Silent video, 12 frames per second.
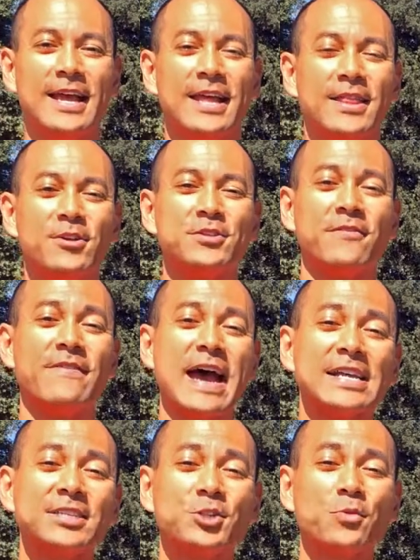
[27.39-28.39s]
There's a
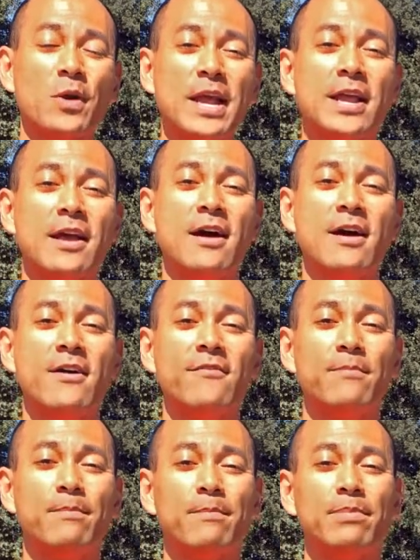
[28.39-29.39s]
vast array of
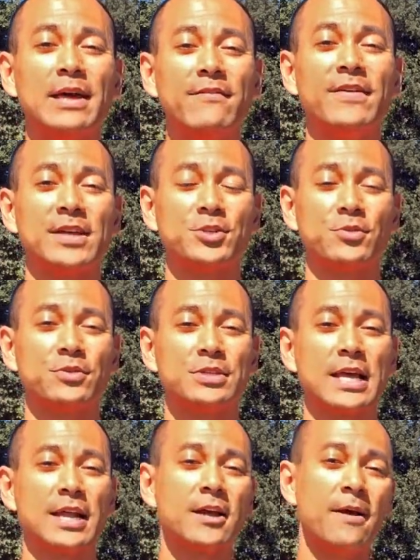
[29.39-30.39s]
blood vessels
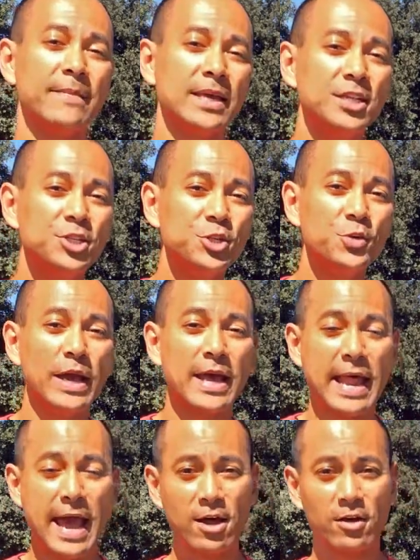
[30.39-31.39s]
that come into and
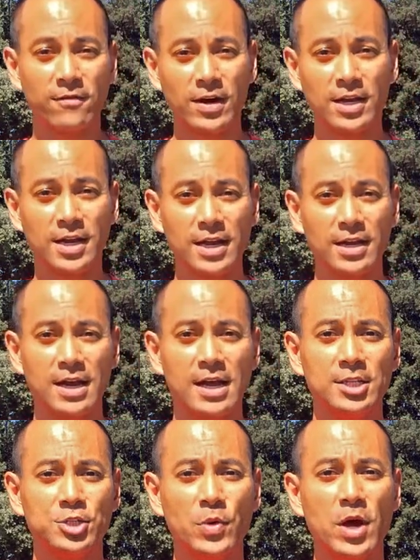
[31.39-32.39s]
out of our gut
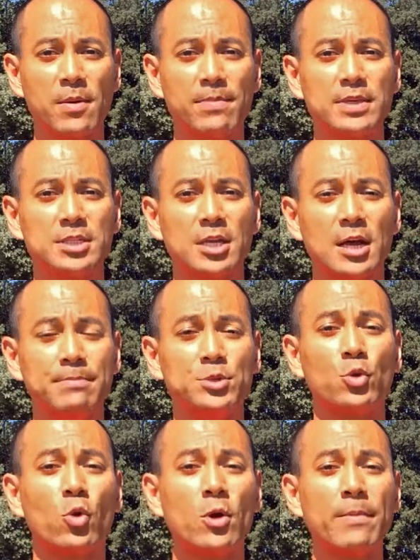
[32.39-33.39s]
to help us
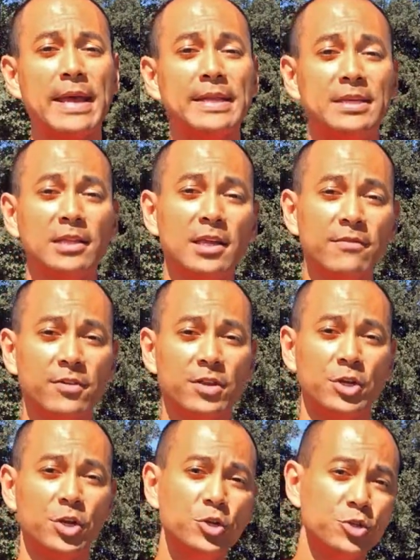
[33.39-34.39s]
absorb and deliver the
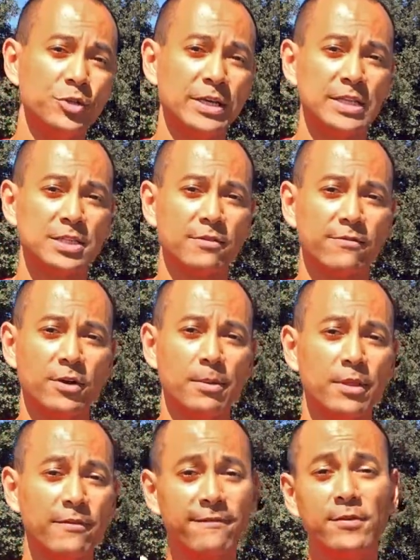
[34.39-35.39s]
nutrients from
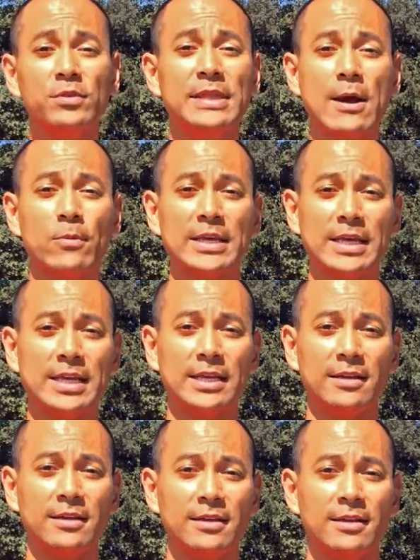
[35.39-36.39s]
the food that we
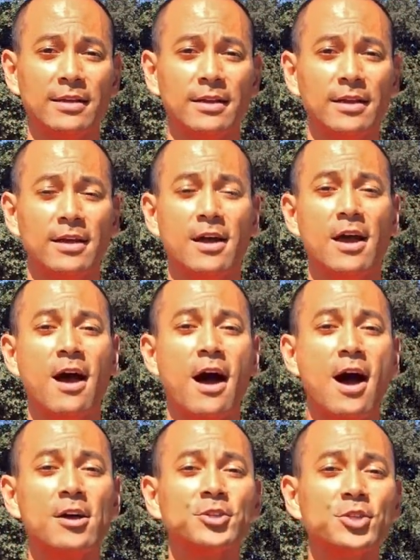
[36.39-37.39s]
eat.
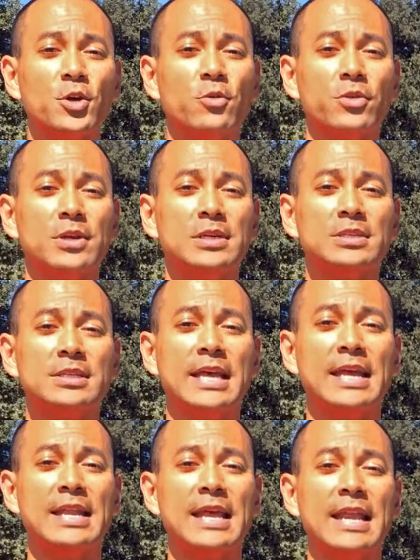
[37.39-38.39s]
Also, there's
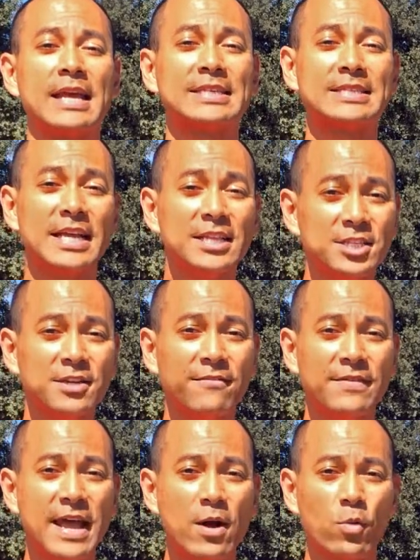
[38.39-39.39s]
an extensive
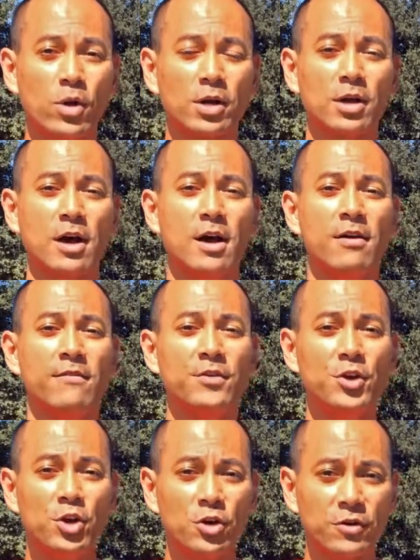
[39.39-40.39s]
network of
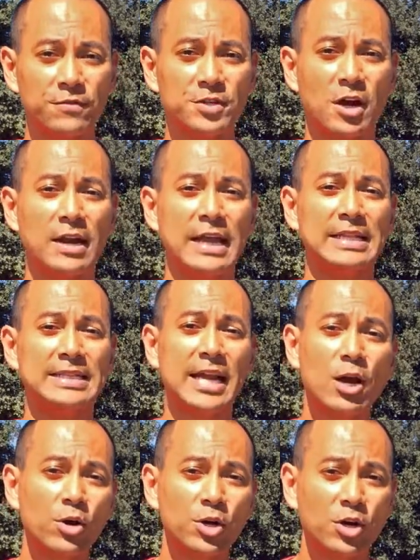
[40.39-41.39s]
nerves, our
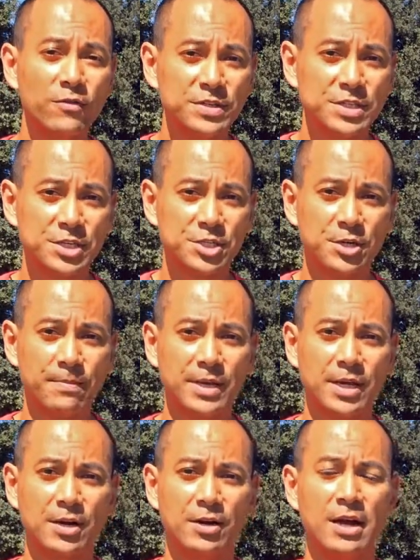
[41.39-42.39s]
enteric nervous system
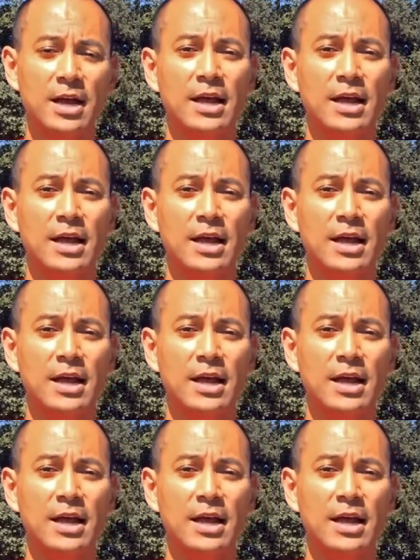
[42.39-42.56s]
here